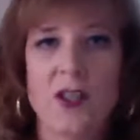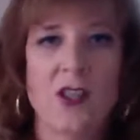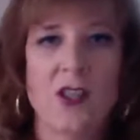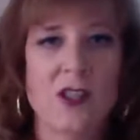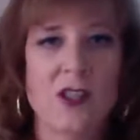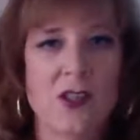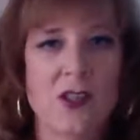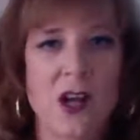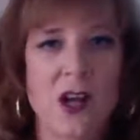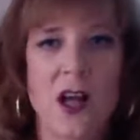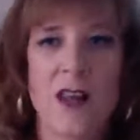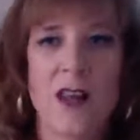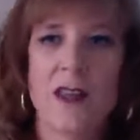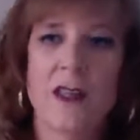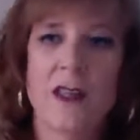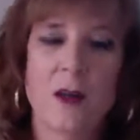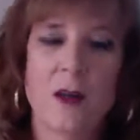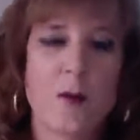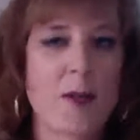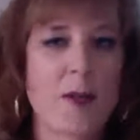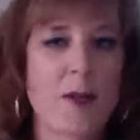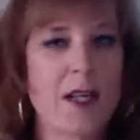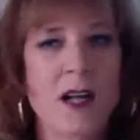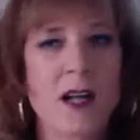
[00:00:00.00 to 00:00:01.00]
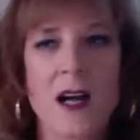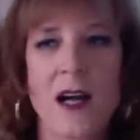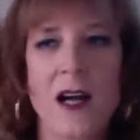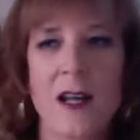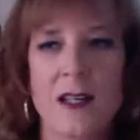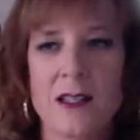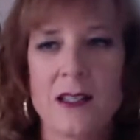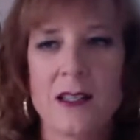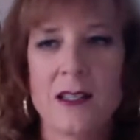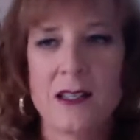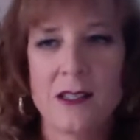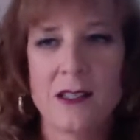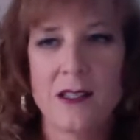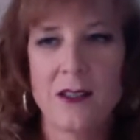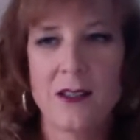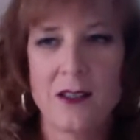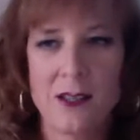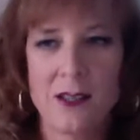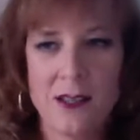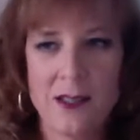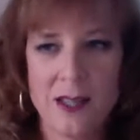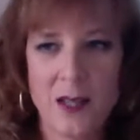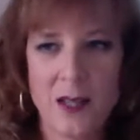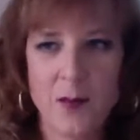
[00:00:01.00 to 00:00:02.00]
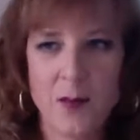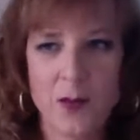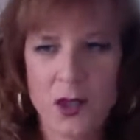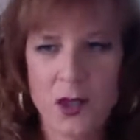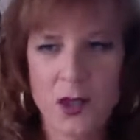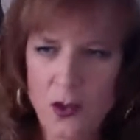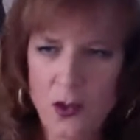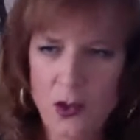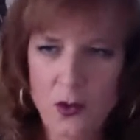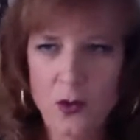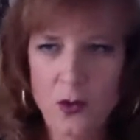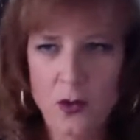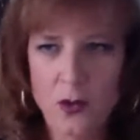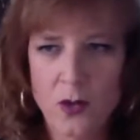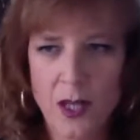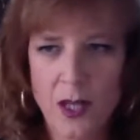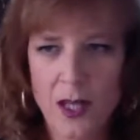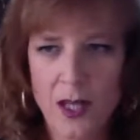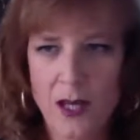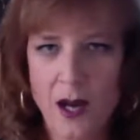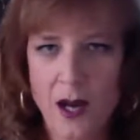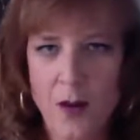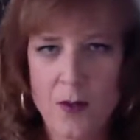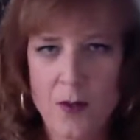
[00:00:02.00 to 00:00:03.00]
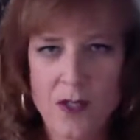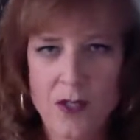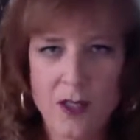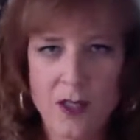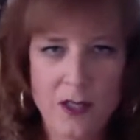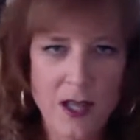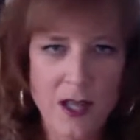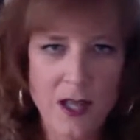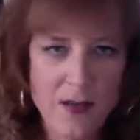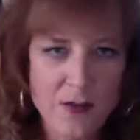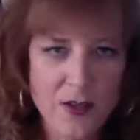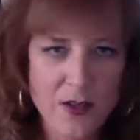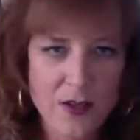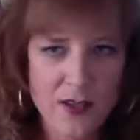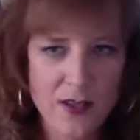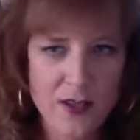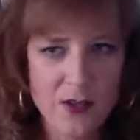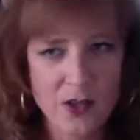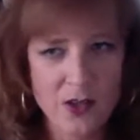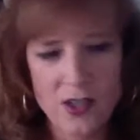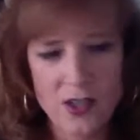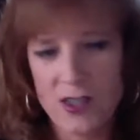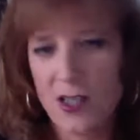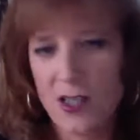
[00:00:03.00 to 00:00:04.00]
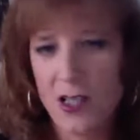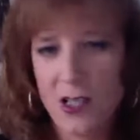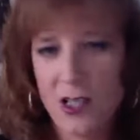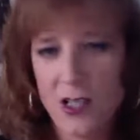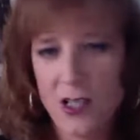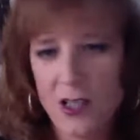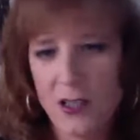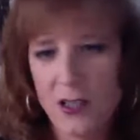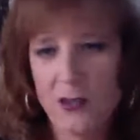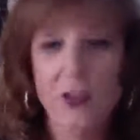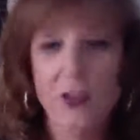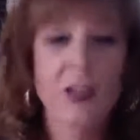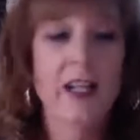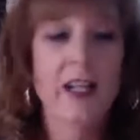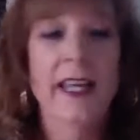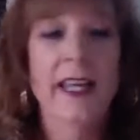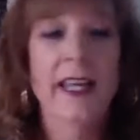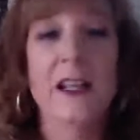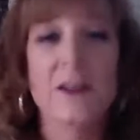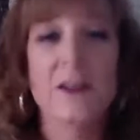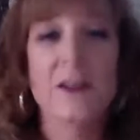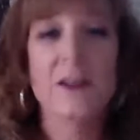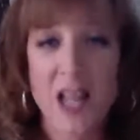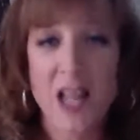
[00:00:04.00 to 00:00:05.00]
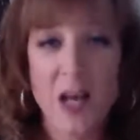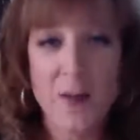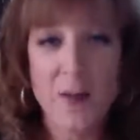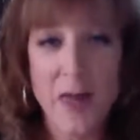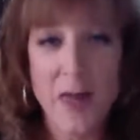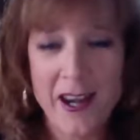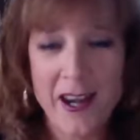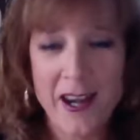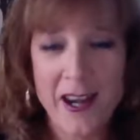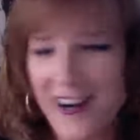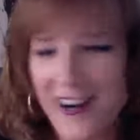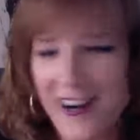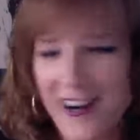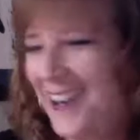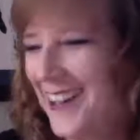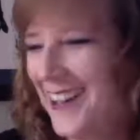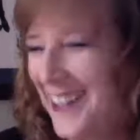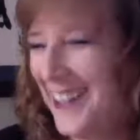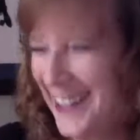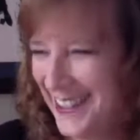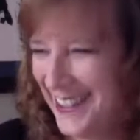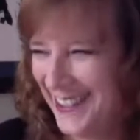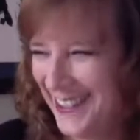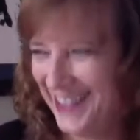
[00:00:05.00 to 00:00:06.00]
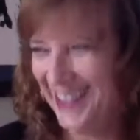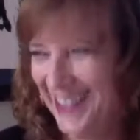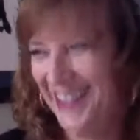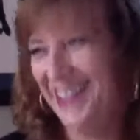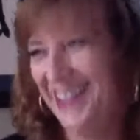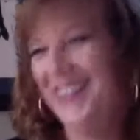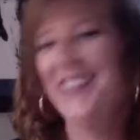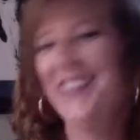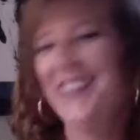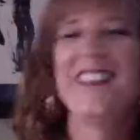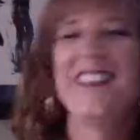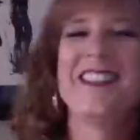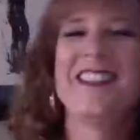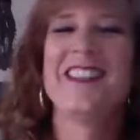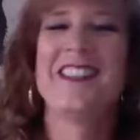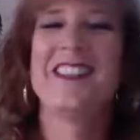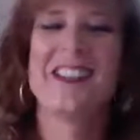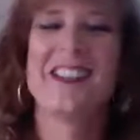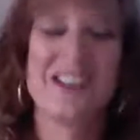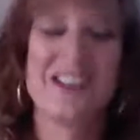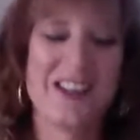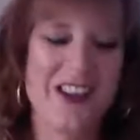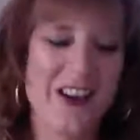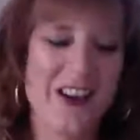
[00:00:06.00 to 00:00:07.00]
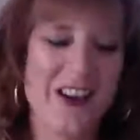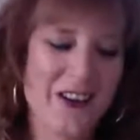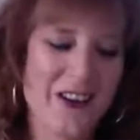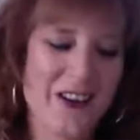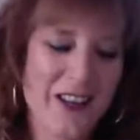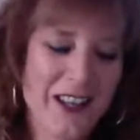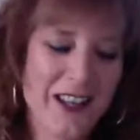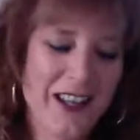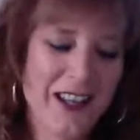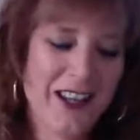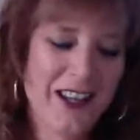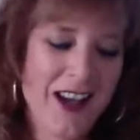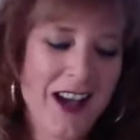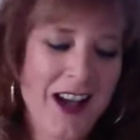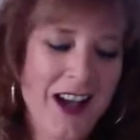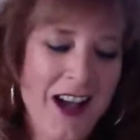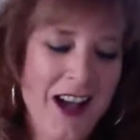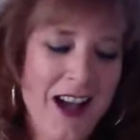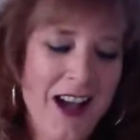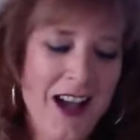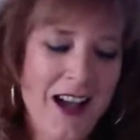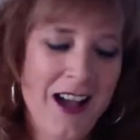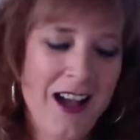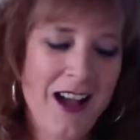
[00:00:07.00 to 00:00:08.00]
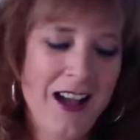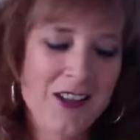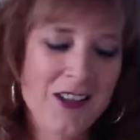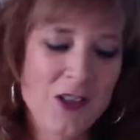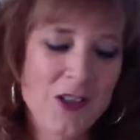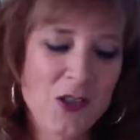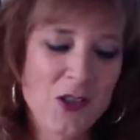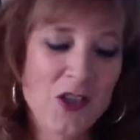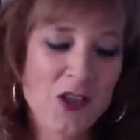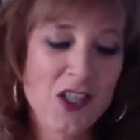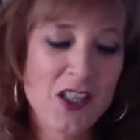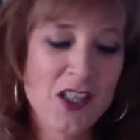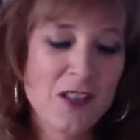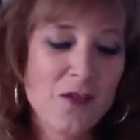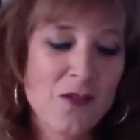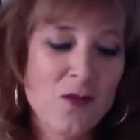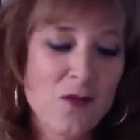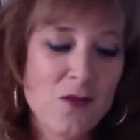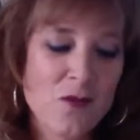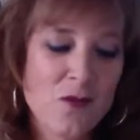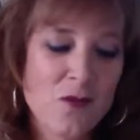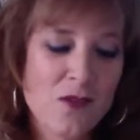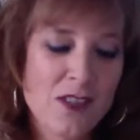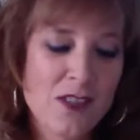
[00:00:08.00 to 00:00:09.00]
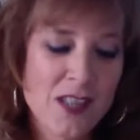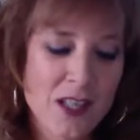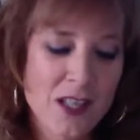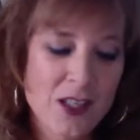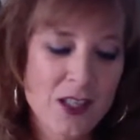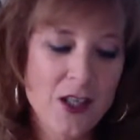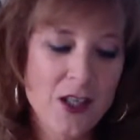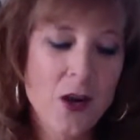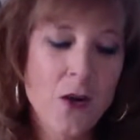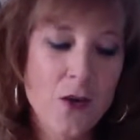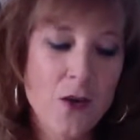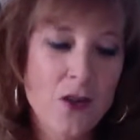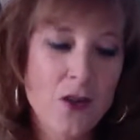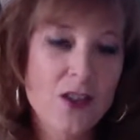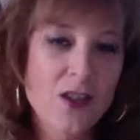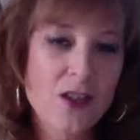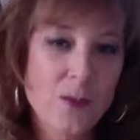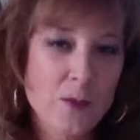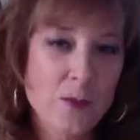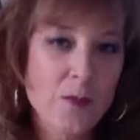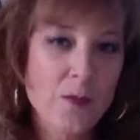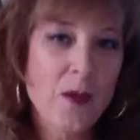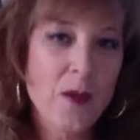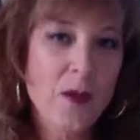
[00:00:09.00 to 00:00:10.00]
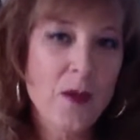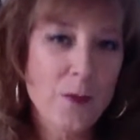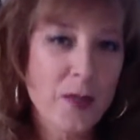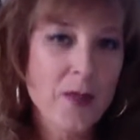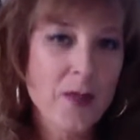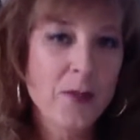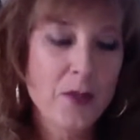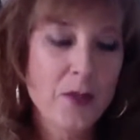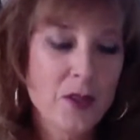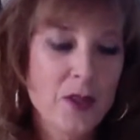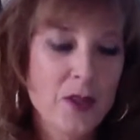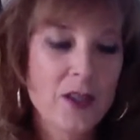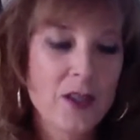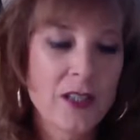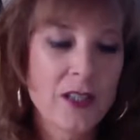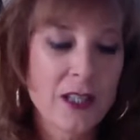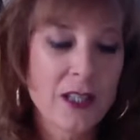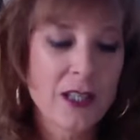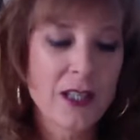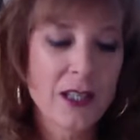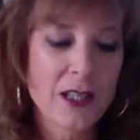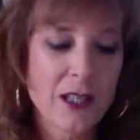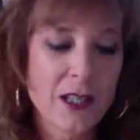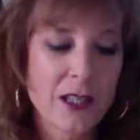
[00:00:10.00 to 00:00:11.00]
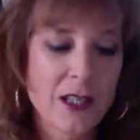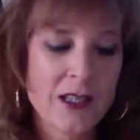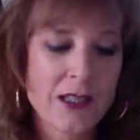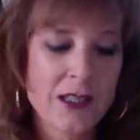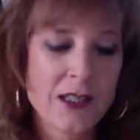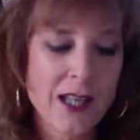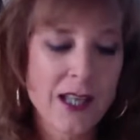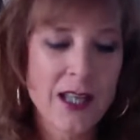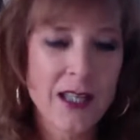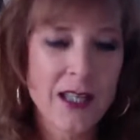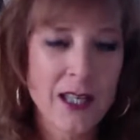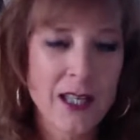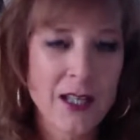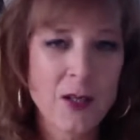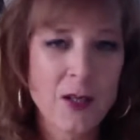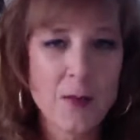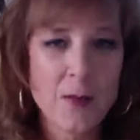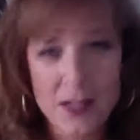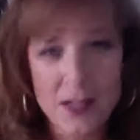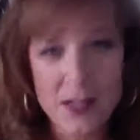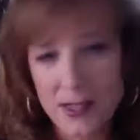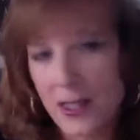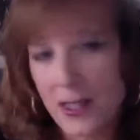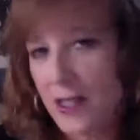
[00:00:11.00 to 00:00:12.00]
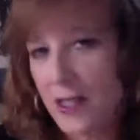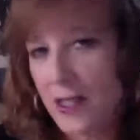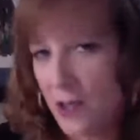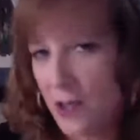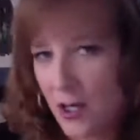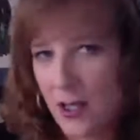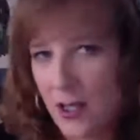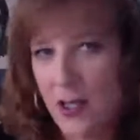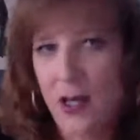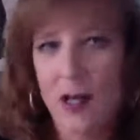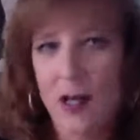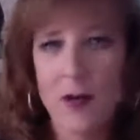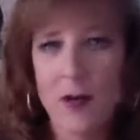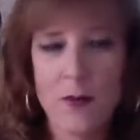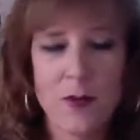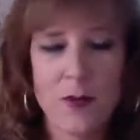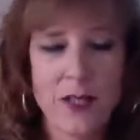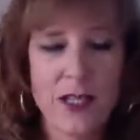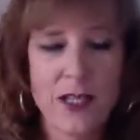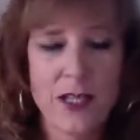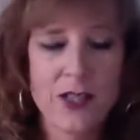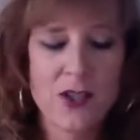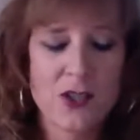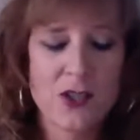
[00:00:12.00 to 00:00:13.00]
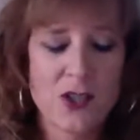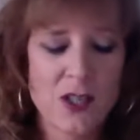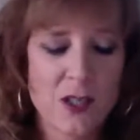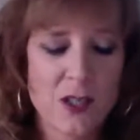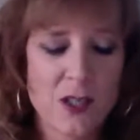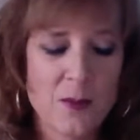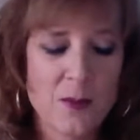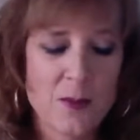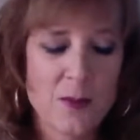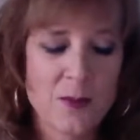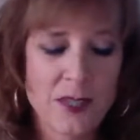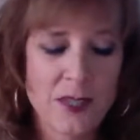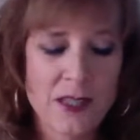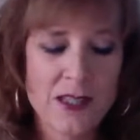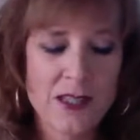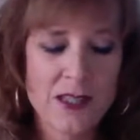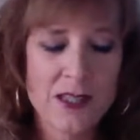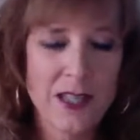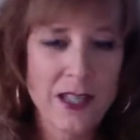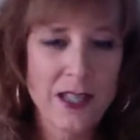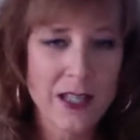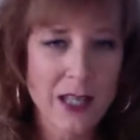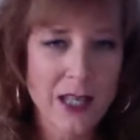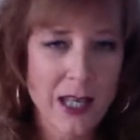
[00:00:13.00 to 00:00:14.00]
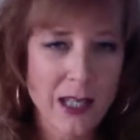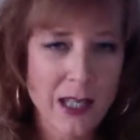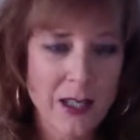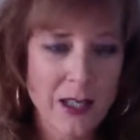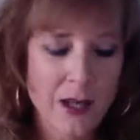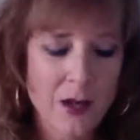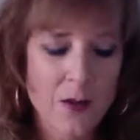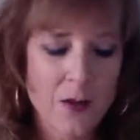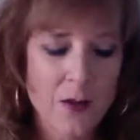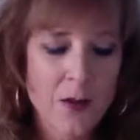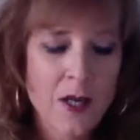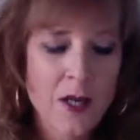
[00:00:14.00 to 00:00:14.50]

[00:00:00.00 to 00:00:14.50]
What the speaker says: saw that, oh my God, it's still the same you that I was in love with. You just look a hell of a lot better. So she said, there's some people in San Diego. Marcy and I started our relationship in San Diego,